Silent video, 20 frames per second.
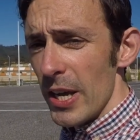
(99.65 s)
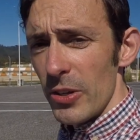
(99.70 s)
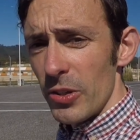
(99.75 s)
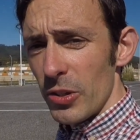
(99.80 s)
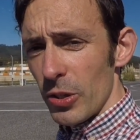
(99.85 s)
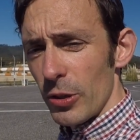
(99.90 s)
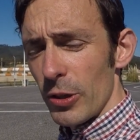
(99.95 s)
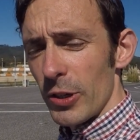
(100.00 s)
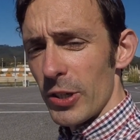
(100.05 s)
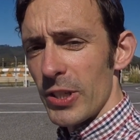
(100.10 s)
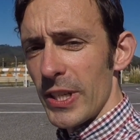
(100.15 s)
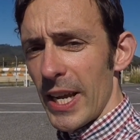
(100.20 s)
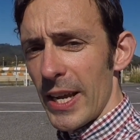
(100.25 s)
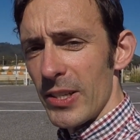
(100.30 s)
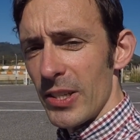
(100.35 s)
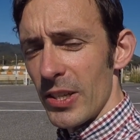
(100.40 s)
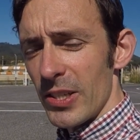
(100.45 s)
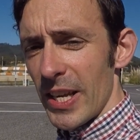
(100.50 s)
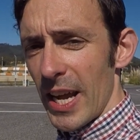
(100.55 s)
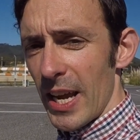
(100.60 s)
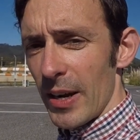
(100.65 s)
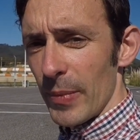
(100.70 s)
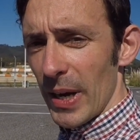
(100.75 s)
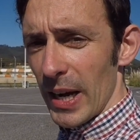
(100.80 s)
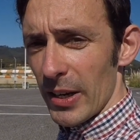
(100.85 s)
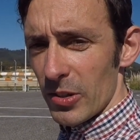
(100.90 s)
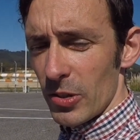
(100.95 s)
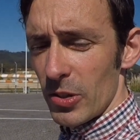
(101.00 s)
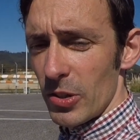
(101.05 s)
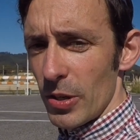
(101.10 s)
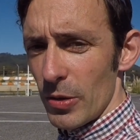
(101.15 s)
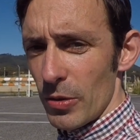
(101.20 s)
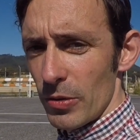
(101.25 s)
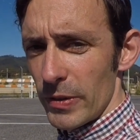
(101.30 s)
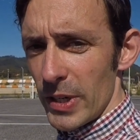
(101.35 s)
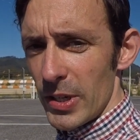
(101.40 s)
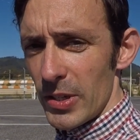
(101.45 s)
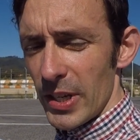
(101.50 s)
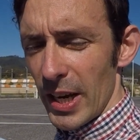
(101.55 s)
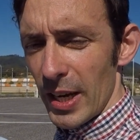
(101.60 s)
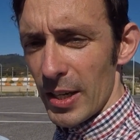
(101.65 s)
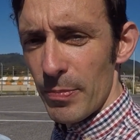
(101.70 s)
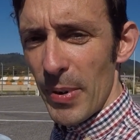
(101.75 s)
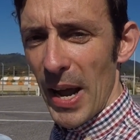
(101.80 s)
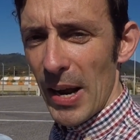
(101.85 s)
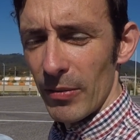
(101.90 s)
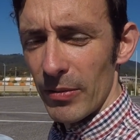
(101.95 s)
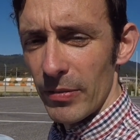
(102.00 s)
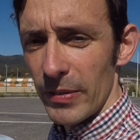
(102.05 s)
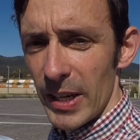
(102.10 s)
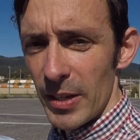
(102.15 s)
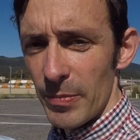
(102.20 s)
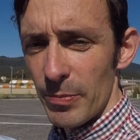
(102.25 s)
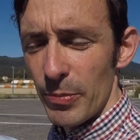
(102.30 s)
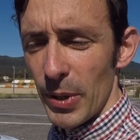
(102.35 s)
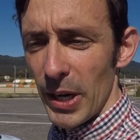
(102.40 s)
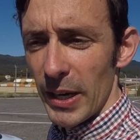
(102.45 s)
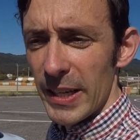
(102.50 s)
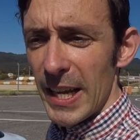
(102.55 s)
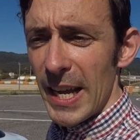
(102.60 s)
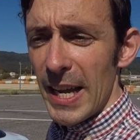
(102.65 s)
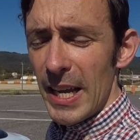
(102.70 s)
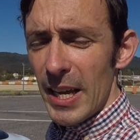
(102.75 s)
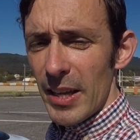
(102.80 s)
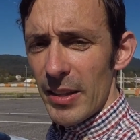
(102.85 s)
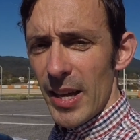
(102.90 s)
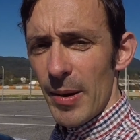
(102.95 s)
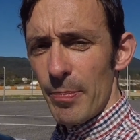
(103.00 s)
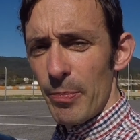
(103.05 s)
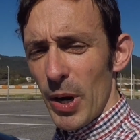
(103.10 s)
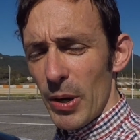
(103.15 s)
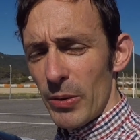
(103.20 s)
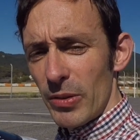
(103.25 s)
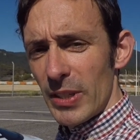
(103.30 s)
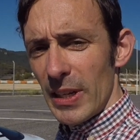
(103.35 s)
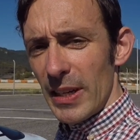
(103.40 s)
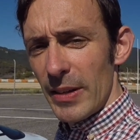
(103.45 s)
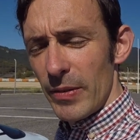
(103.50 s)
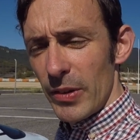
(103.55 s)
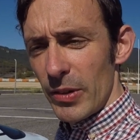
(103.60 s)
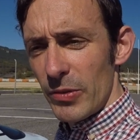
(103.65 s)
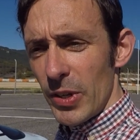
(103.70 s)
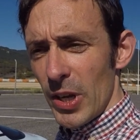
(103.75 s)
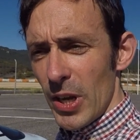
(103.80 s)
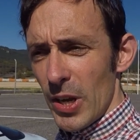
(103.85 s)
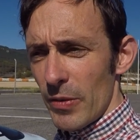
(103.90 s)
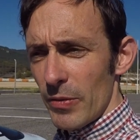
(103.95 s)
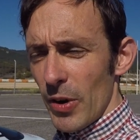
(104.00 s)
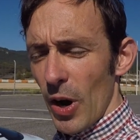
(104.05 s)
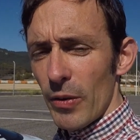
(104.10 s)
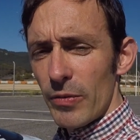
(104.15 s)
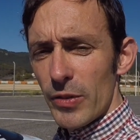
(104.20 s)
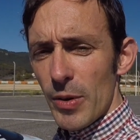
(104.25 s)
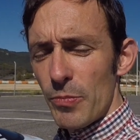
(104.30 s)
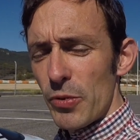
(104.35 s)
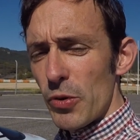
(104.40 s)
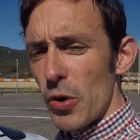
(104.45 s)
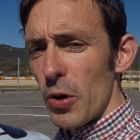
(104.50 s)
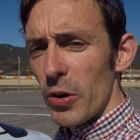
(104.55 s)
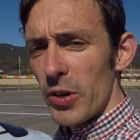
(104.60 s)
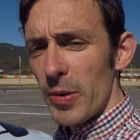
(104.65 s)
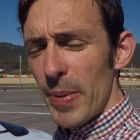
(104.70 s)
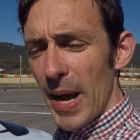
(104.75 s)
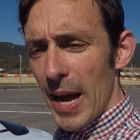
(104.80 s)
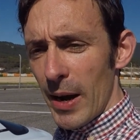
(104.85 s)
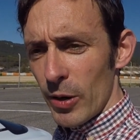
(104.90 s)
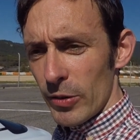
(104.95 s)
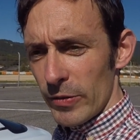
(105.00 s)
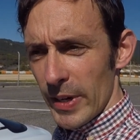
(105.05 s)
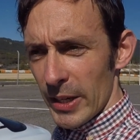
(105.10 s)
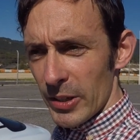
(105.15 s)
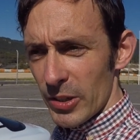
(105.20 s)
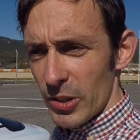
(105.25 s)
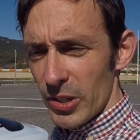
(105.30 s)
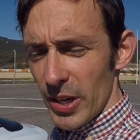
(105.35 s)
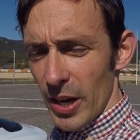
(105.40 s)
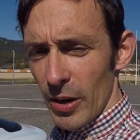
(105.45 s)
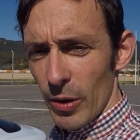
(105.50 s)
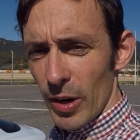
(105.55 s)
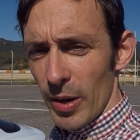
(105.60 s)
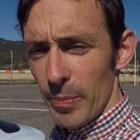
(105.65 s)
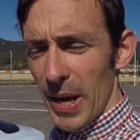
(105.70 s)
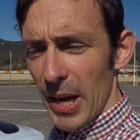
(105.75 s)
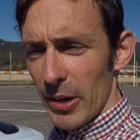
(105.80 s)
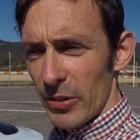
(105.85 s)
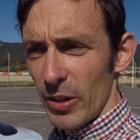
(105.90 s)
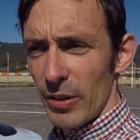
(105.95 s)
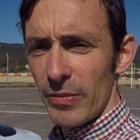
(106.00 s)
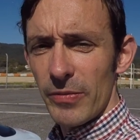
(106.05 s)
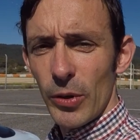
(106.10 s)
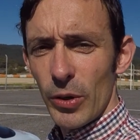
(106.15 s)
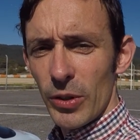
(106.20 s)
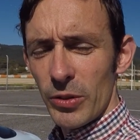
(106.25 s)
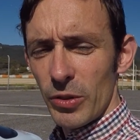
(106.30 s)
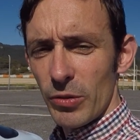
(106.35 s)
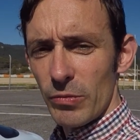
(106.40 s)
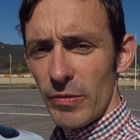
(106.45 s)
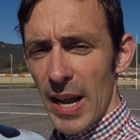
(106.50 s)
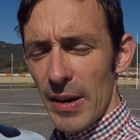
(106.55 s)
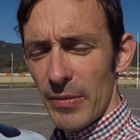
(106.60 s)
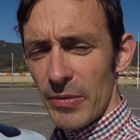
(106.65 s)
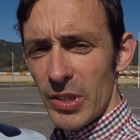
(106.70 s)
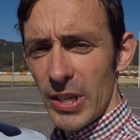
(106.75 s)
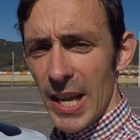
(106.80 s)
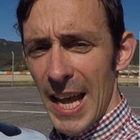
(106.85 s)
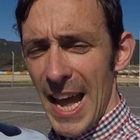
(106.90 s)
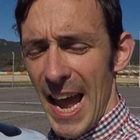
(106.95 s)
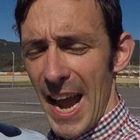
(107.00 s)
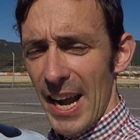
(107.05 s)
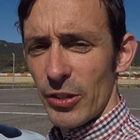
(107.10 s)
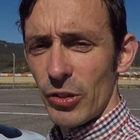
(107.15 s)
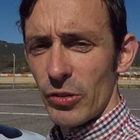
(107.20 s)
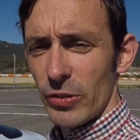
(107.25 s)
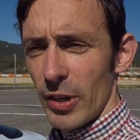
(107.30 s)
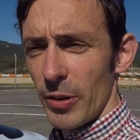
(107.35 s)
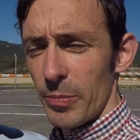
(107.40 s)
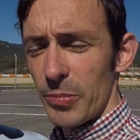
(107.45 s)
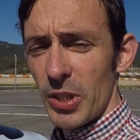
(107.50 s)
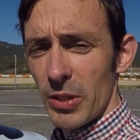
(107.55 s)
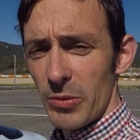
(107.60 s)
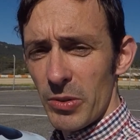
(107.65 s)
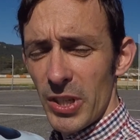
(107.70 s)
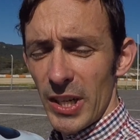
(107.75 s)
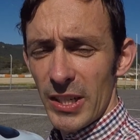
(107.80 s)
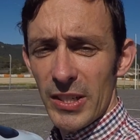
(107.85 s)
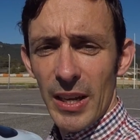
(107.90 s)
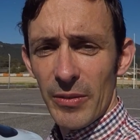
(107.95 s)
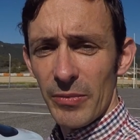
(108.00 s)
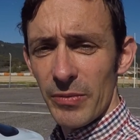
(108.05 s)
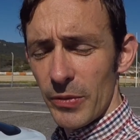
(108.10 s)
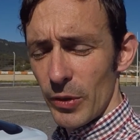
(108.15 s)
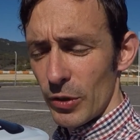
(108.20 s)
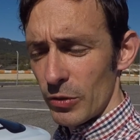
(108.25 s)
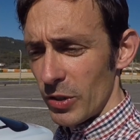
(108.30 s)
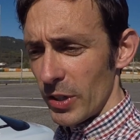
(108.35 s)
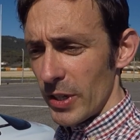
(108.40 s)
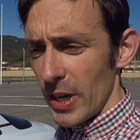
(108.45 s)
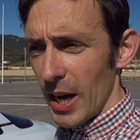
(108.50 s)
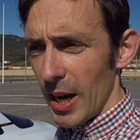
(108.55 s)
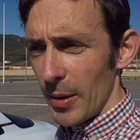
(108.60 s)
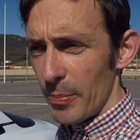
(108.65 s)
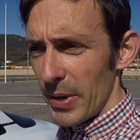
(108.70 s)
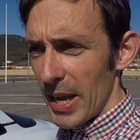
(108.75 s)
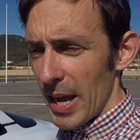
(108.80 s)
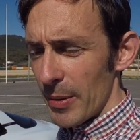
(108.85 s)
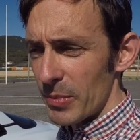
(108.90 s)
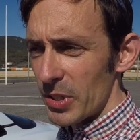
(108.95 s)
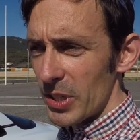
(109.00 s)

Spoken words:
Torque stays the same at 236 pound-feet, but they're both delivered over a broader power range, so about another 400 revs extra up to 6,400 RPM.